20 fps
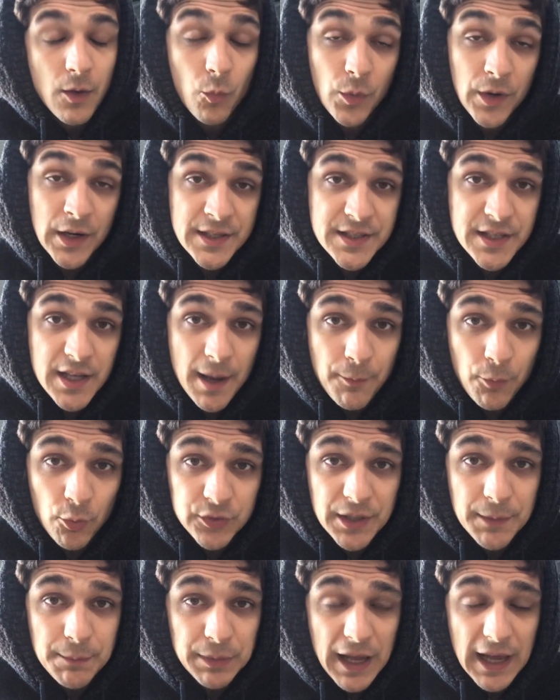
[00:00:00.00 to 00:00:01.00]
When I see a
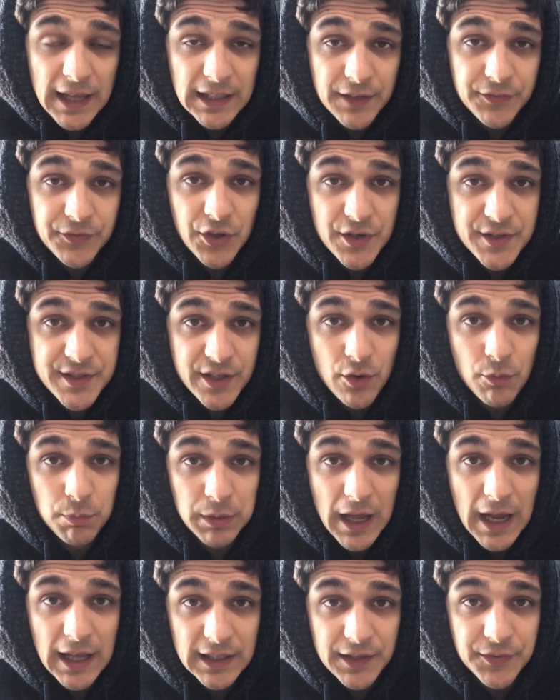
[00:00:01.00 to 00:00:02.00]
multi lifter, a single
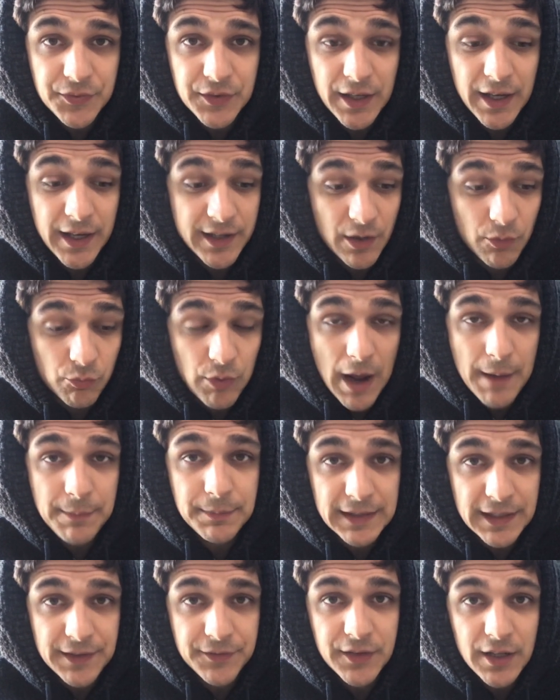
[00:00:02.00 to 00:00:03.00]
plier lifter, in a
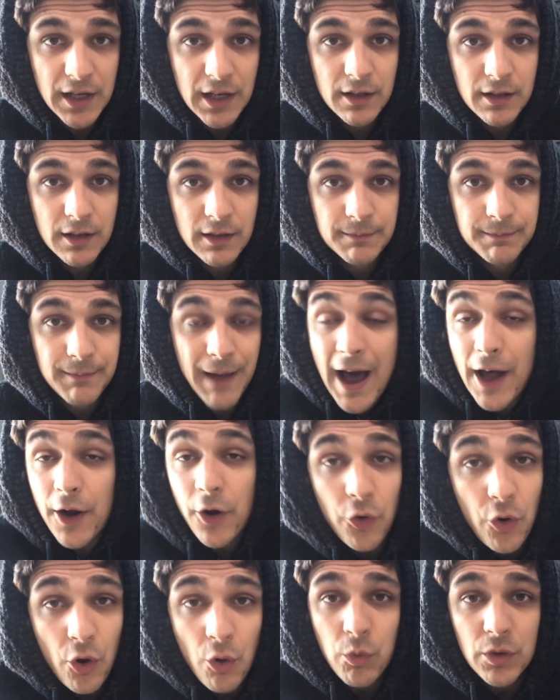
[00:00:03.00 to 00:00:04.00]
wrapped lifter, I
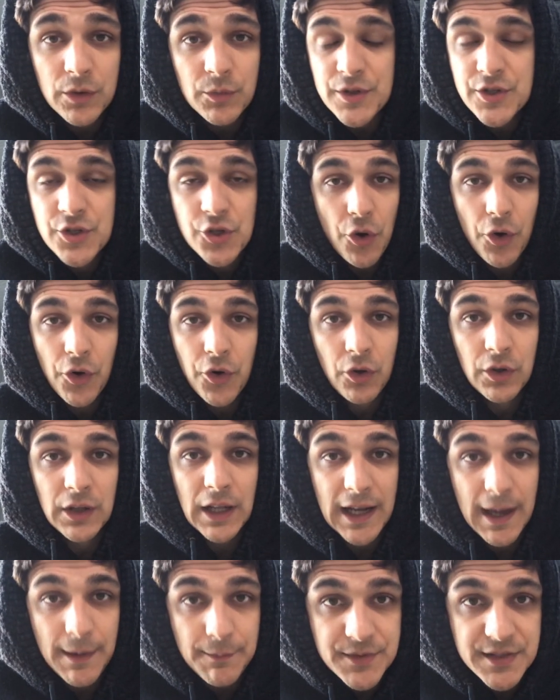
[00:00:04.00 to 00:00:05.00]
don't know what, what's going on.
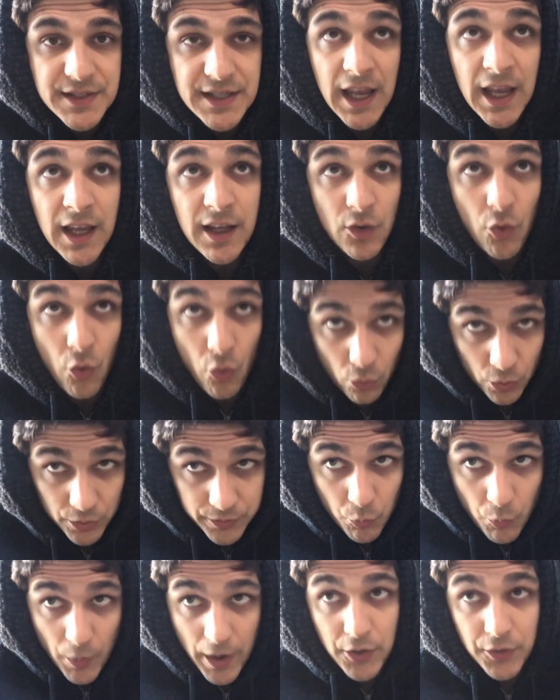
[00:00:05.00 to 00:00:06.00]
Like I'm seeing all
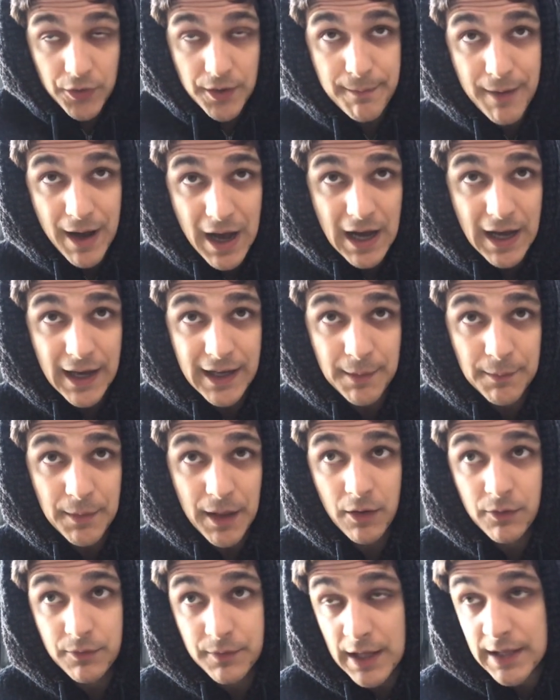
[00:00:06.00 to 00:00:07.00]
the weight on the bar, and I'm
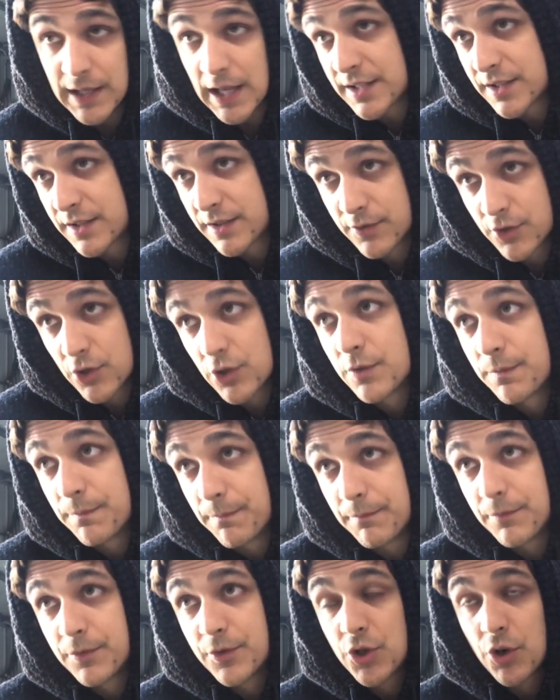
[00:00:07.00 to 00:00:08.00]
like, that's
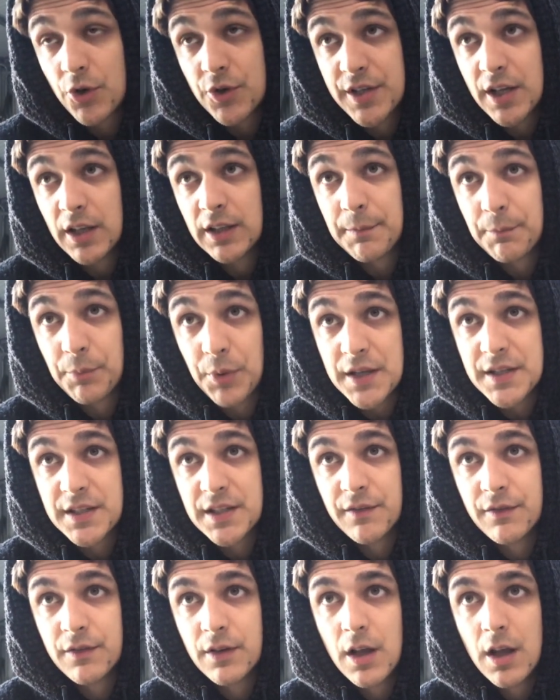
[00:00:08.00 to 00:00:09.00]
sure as hell
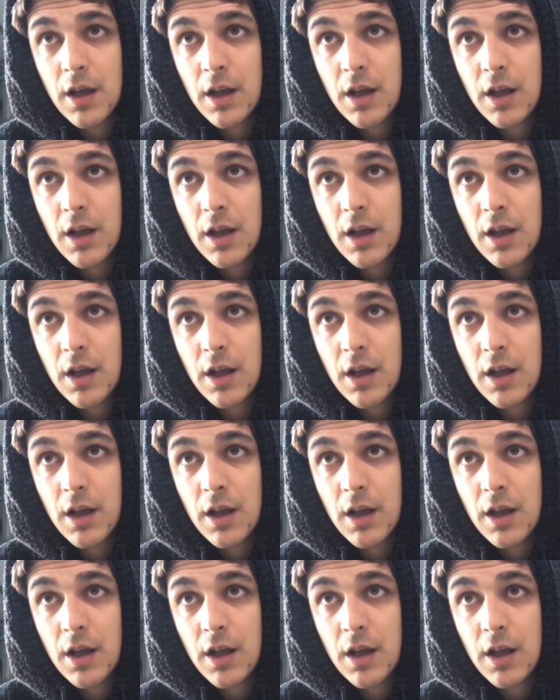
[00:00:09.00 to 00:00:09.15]
impressive.